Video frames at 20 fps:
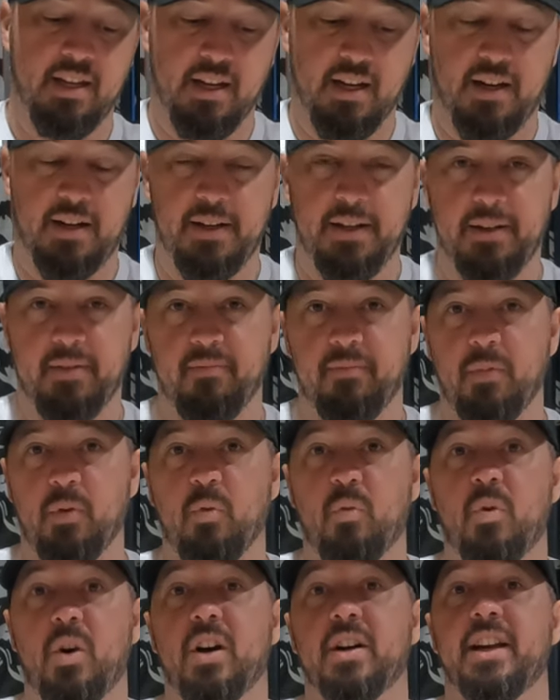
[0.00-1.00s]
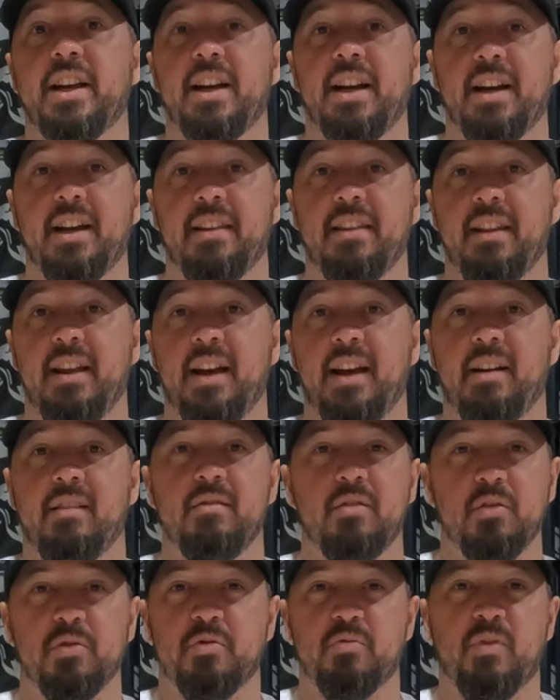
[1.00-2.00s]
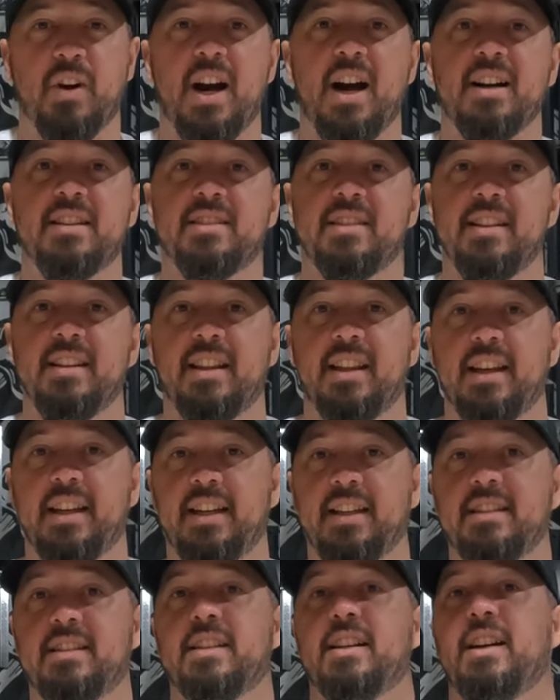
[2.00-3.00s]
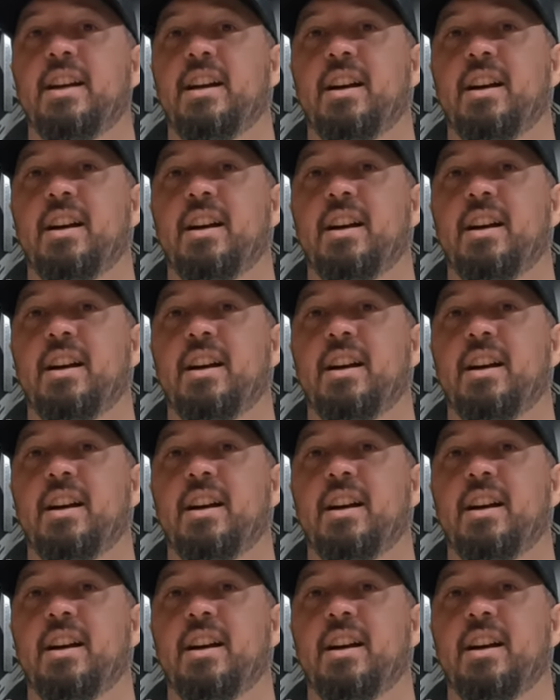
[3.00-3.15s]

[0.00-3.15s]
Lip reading: walking on that, those rocks and things